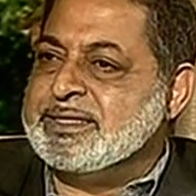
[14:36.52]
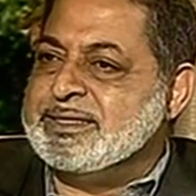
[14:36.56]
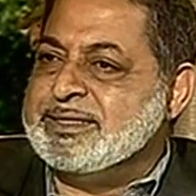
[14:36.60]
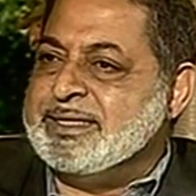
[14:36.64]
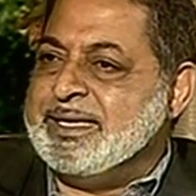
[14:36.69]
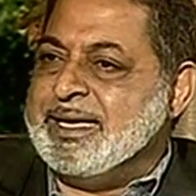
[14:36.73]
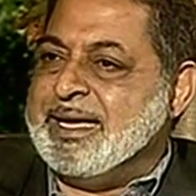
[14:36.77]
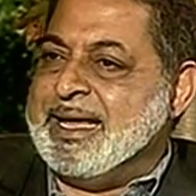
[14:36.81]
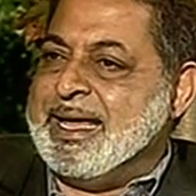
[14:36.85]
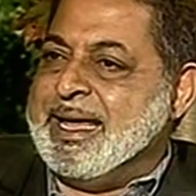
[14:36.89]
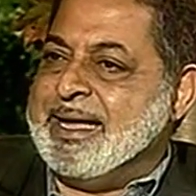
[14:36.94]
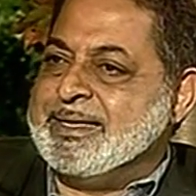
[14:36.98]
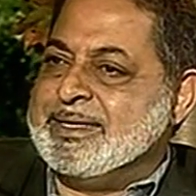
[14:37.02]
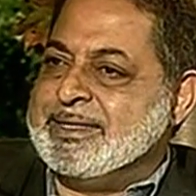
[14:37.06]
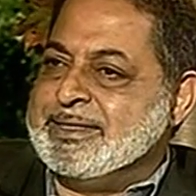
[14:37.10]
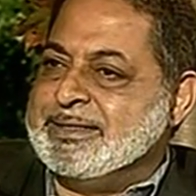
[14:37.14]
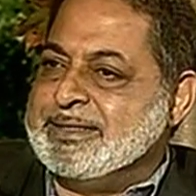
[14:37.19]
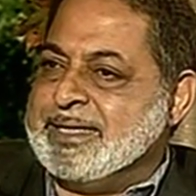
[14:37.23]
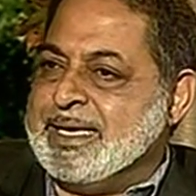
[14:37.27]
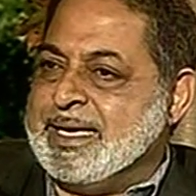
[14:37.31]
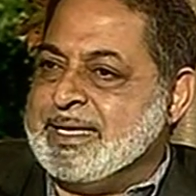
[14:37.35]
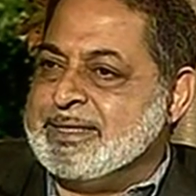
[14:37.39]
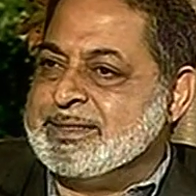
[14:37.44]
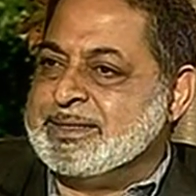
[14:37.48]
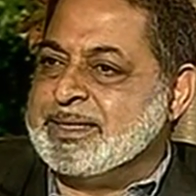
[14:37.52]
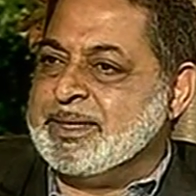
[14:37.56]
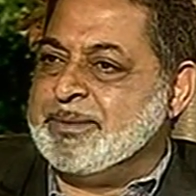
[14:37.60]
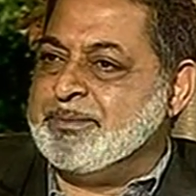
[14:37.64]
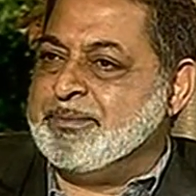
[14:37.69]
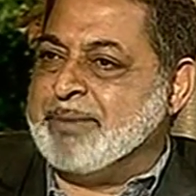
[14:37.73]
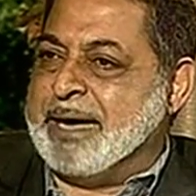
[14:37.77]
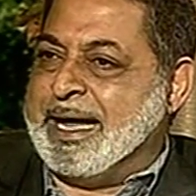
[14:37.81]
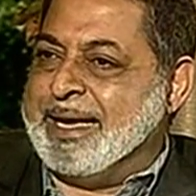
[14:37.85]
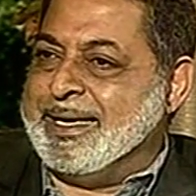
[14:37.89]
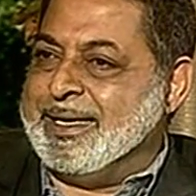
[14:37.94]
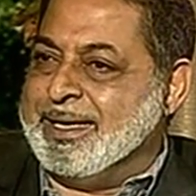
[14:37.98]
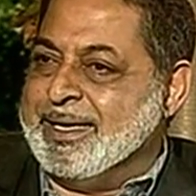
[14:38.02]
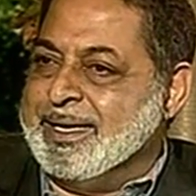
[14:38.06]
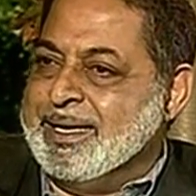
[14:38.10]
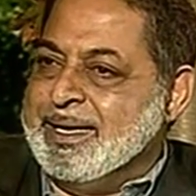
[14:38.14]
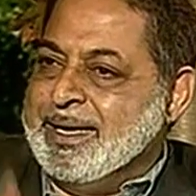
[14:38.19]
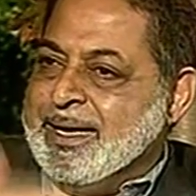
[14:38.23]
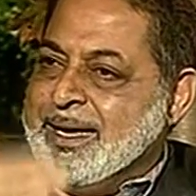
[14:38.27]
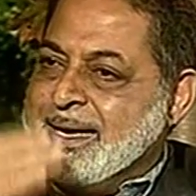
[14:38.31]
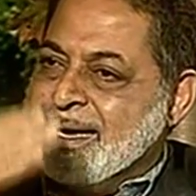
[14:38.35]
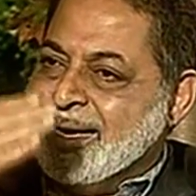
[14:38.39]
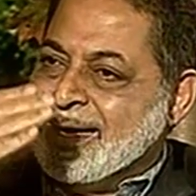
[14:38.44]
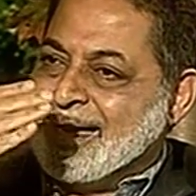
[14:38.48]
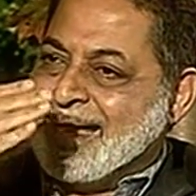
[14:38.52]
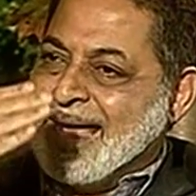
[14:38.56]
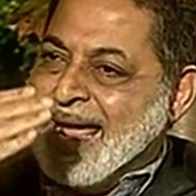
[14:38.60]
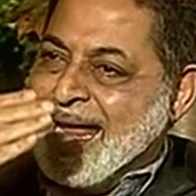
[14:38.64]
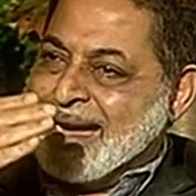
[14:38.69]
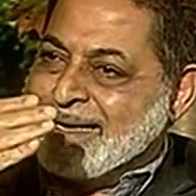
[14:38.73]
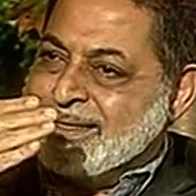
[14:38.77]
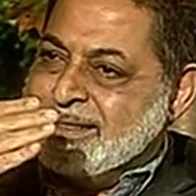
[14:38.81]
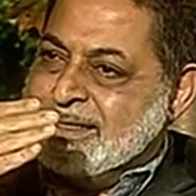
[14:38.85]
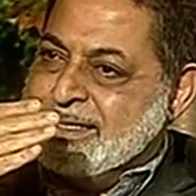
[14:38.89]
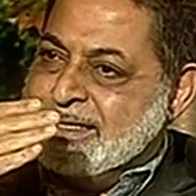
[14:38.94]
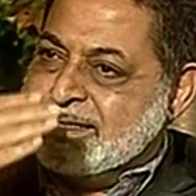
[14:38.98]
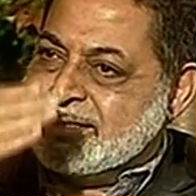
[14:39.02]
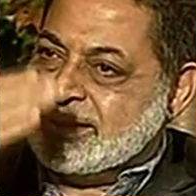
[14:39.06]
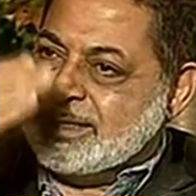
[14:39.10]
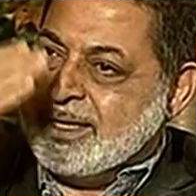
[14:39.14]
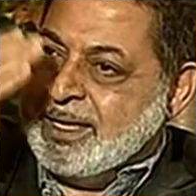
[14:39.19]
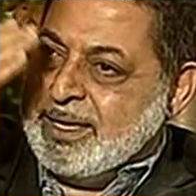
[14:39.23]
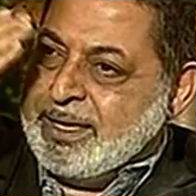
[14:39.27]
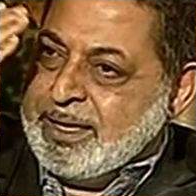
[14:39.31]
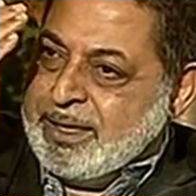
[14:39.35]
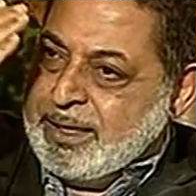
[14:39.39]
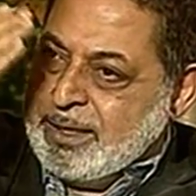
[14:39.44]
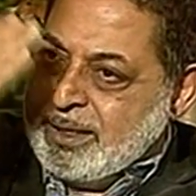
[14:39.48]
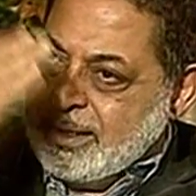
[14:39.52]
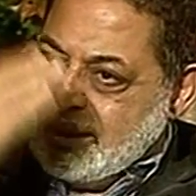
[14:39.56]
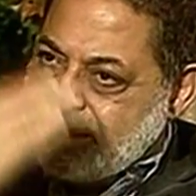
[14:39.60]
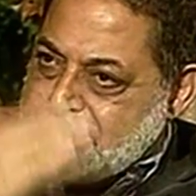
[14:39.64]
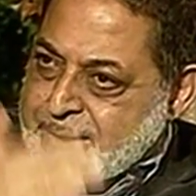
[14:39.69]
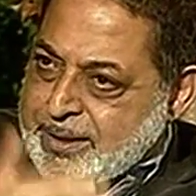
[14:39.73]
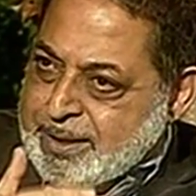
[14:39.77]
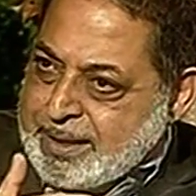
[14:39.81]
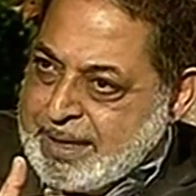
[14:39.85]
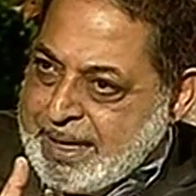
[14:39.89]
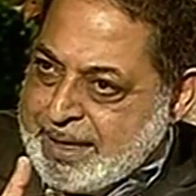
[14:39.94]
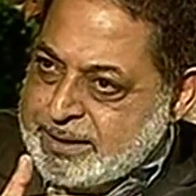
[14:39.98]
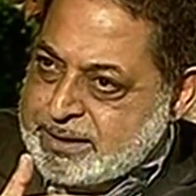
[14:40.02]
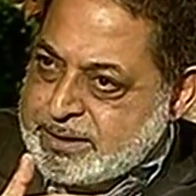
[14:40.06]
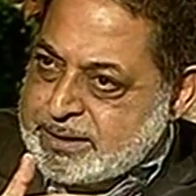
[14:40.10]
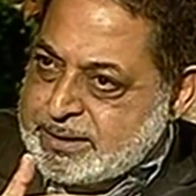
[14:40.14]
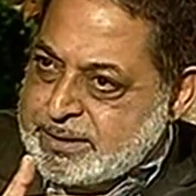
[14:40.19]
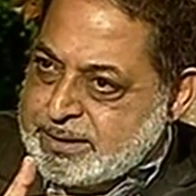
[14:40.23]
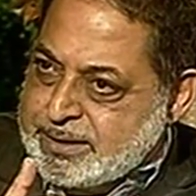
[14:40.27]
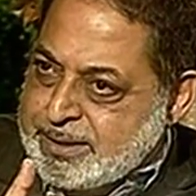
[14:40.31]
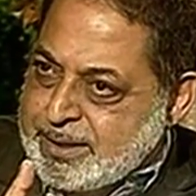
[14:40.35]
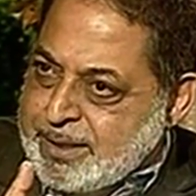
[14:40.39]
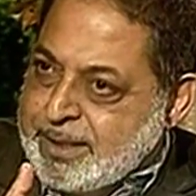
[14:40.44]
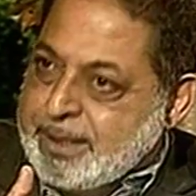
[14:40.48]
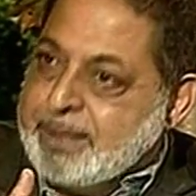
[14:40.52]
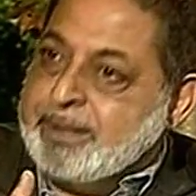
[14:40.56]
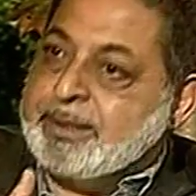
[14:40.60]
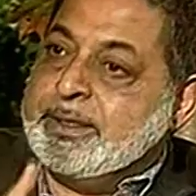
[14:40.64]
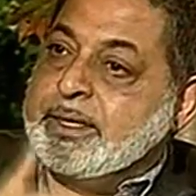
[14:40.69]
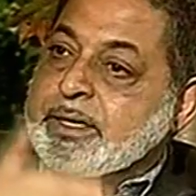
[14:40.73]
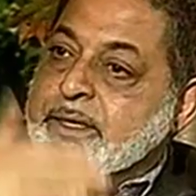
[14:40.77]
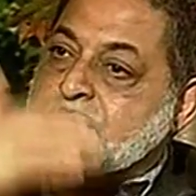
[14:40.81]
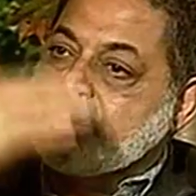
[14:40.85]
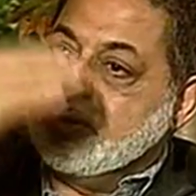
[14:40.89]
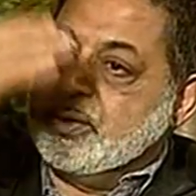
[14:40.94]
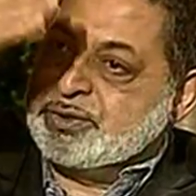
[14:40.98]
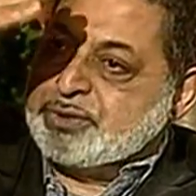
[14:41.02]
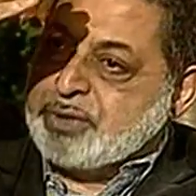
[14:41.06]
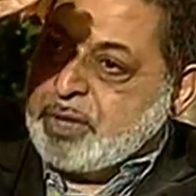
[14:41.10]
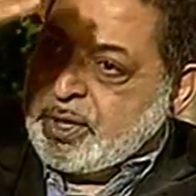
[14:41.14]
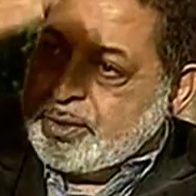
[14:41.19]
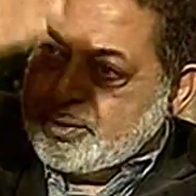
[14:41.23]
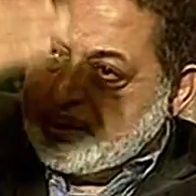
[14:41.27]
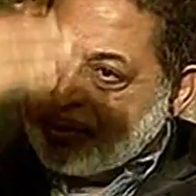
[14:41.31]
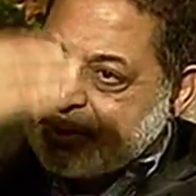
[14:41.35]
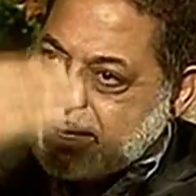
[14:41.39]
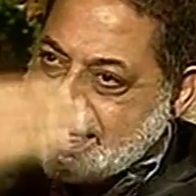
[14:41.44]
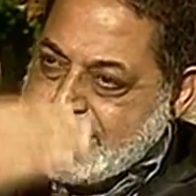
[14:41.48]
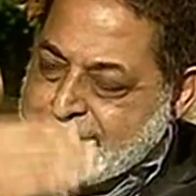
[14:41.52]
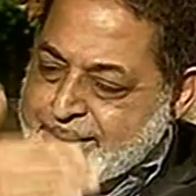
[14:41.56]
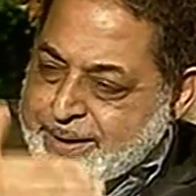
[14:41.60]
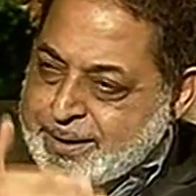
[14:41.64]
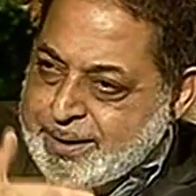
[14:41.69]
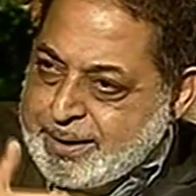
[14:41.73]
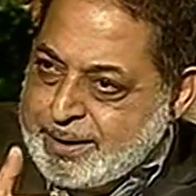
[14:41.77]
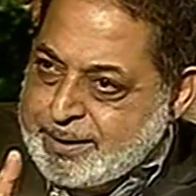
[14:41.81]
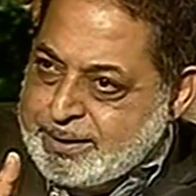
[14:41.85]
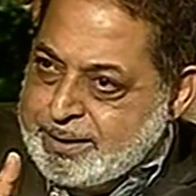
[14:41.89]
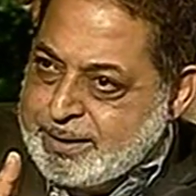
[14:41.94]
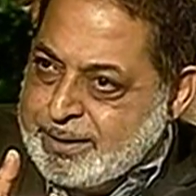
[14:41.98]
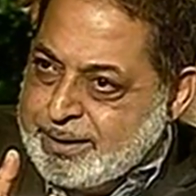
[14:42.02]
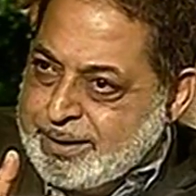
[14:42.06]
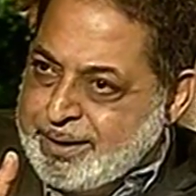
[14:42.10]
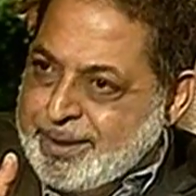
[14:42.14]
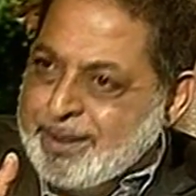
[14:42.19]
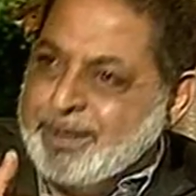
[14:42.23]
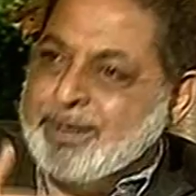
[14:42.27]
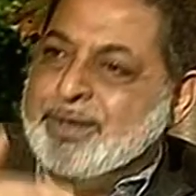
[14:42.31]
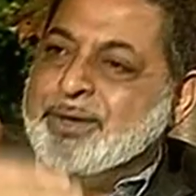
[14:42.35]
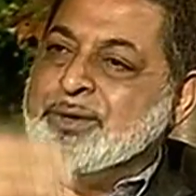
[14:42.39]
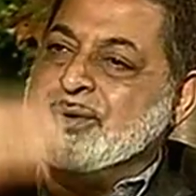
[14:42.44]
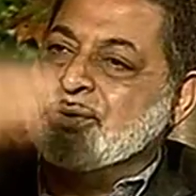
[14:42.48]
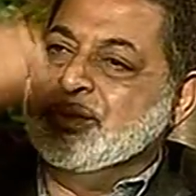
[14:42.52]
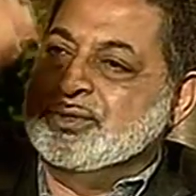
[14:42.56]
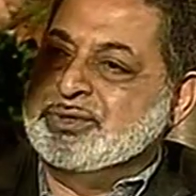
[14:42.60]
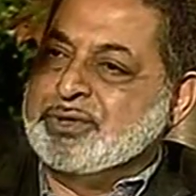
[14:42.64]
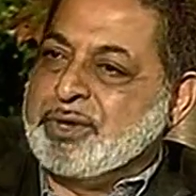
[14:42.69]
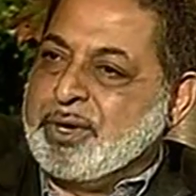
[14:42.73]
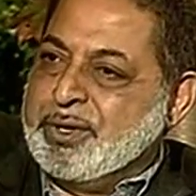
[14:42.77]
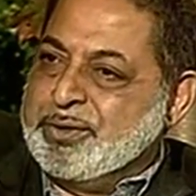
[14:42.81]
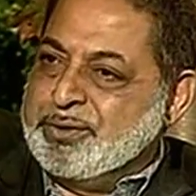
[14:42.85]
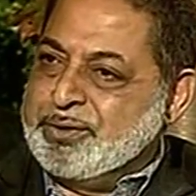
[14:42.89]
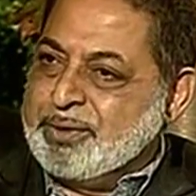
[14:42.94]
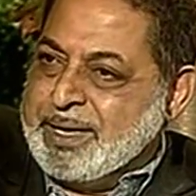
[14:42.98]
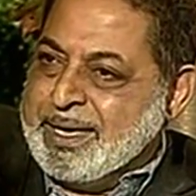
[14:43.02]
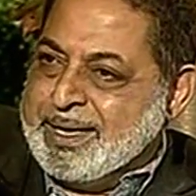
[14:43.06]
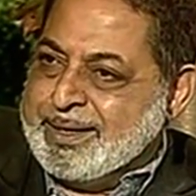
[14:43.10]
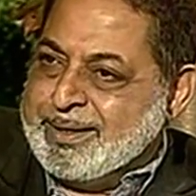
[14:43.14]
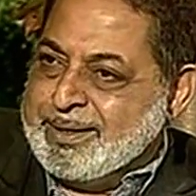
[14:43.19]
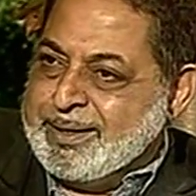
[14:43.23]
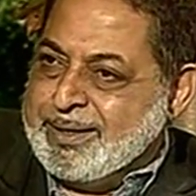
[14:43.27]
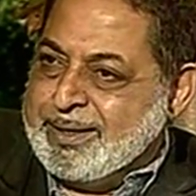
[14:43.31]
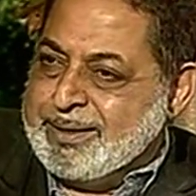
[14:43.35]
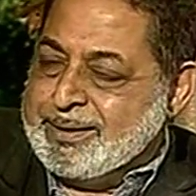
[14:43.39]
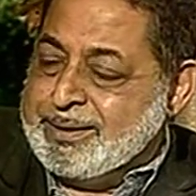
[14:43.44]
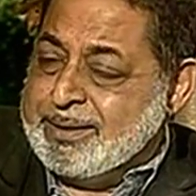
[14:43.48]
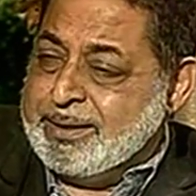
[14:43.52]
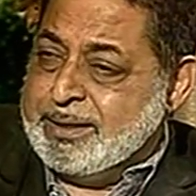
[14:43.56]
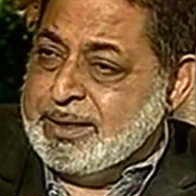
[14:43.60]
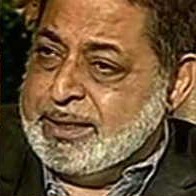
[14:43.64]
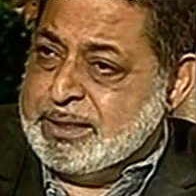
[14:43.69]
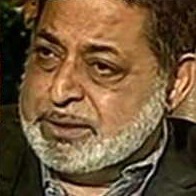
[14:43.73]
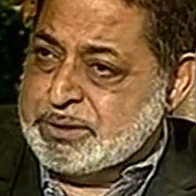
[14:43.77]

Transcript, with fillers: is the energizer bunny, a catalyst cuts then it goes on to cut another, goes on to cut another.